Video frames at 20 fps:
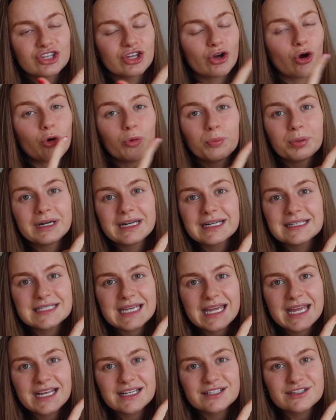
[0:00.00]
the opening
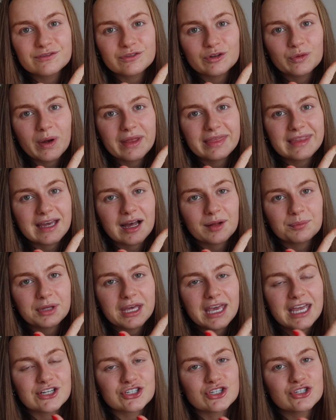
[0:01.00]
dates for when the
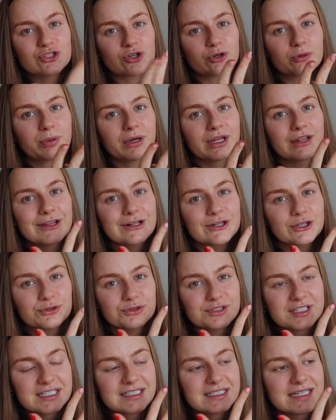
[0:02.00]
application's open, the
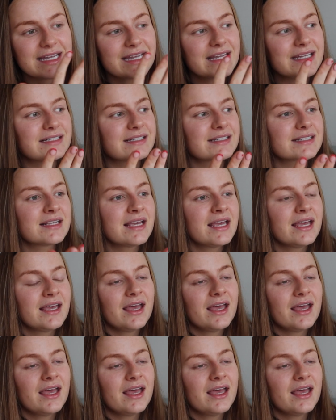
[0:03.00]
closing dates,